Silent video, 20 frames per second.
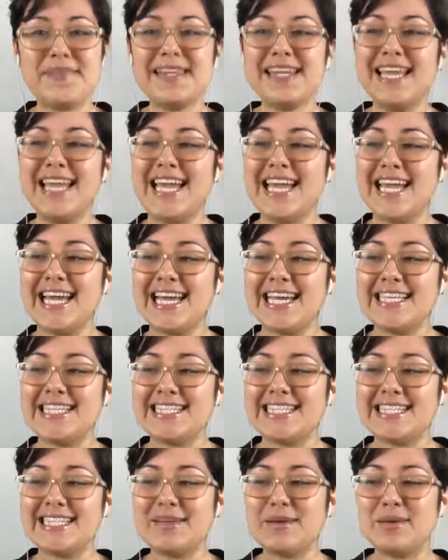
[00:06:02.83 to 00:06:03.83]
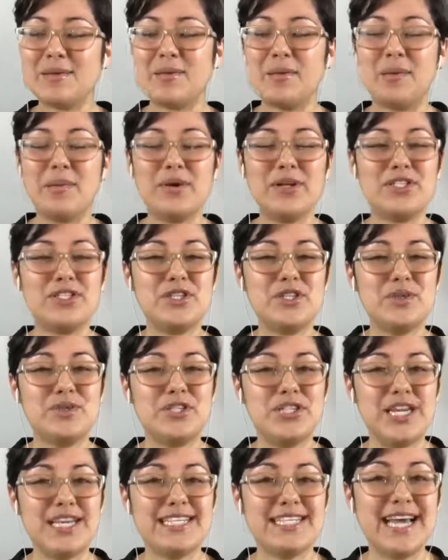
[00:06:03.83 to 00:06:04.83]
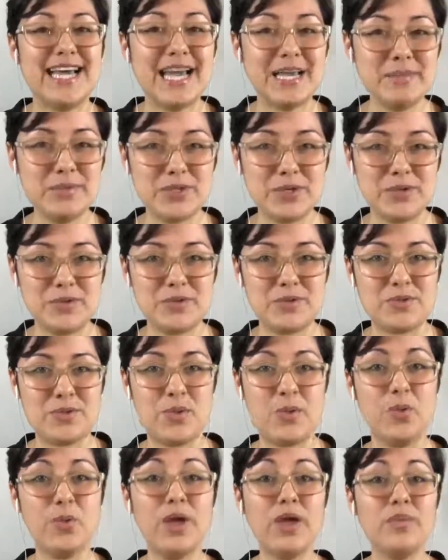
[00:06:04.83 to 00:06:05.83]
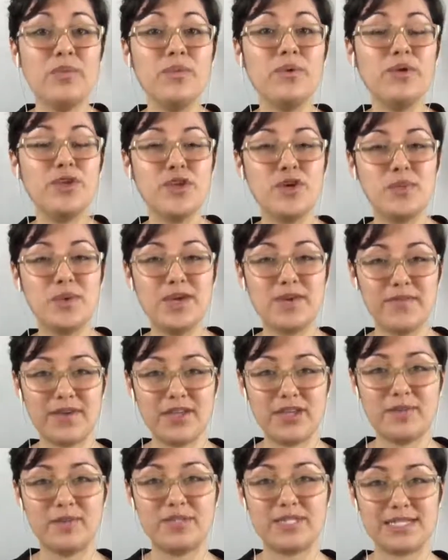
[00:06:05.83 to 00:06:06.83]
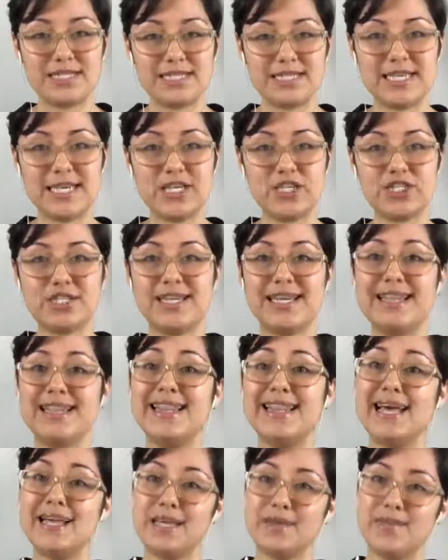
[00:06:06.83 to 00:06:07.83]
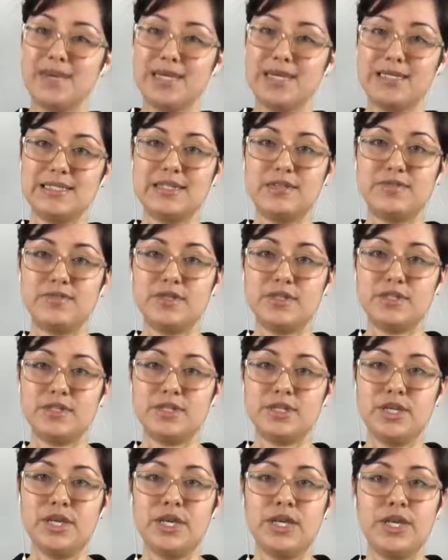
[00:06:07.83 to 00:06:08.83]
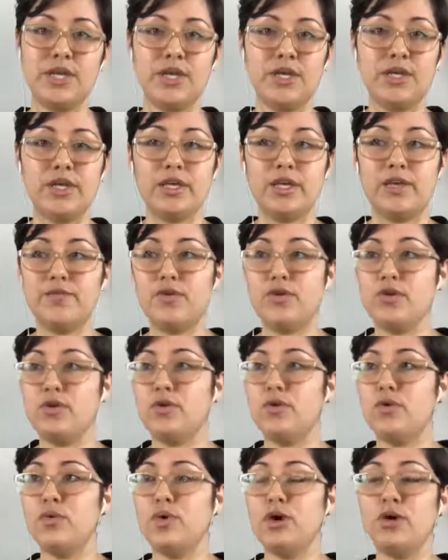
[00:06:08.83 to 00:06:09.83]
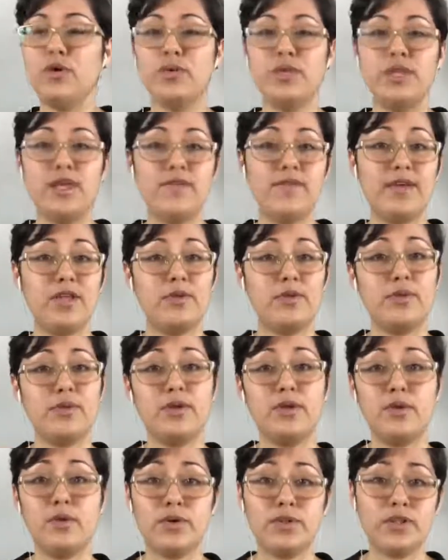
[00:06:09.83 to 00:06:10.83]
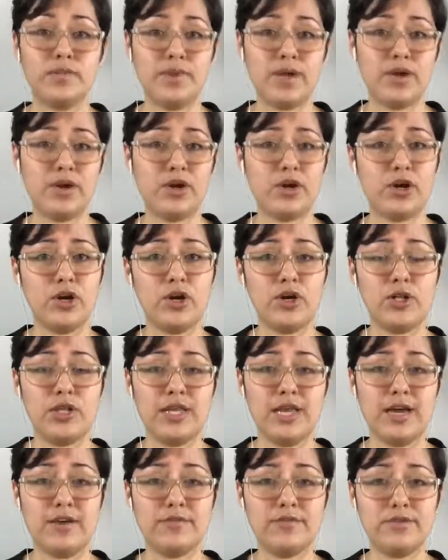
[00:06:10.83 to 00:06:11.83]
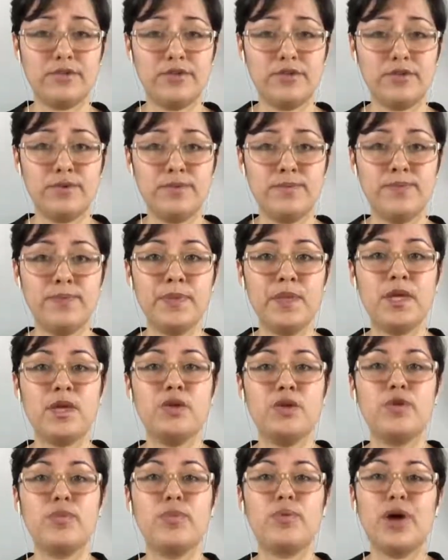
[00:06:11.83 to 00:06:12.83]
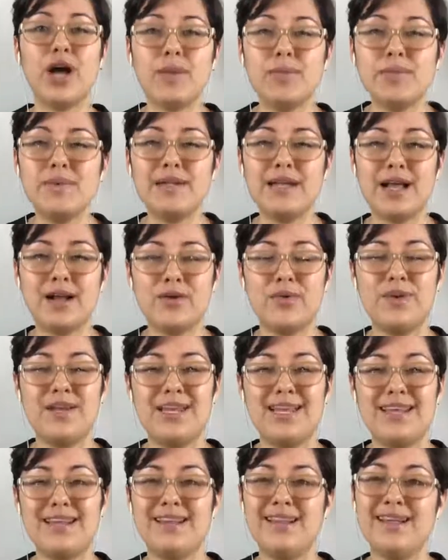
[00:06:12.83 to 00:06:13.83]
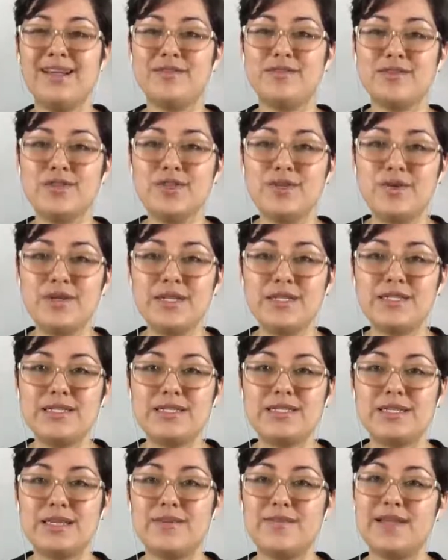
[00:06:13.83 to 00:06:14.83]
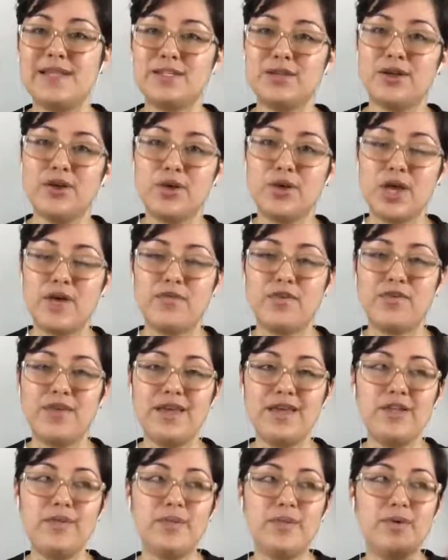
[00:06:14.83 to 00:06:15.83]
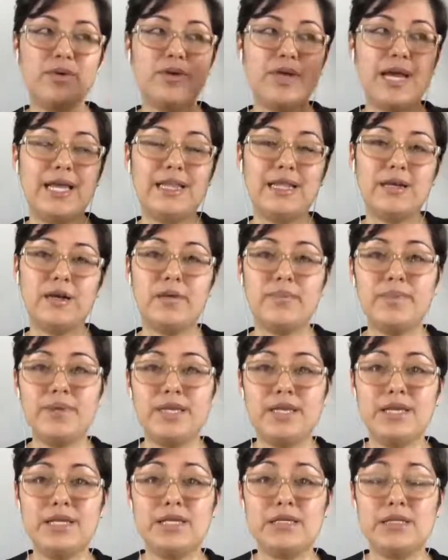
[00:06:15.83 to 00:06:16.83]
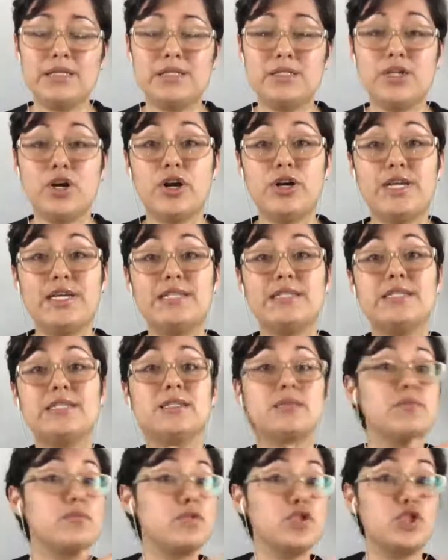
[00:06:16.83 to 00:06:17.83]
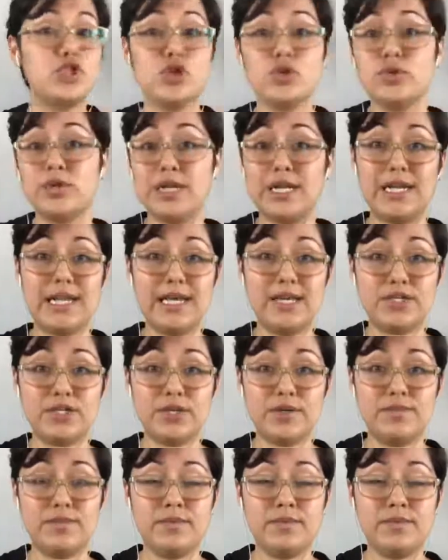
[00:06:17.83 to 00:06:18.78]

And remember to check time zones. When will you be available to teach? And that can make a difference. If you are only available in North America early afternoon, you're probably not going to get a lot of students if that's all you have available and the company targets children in Asia.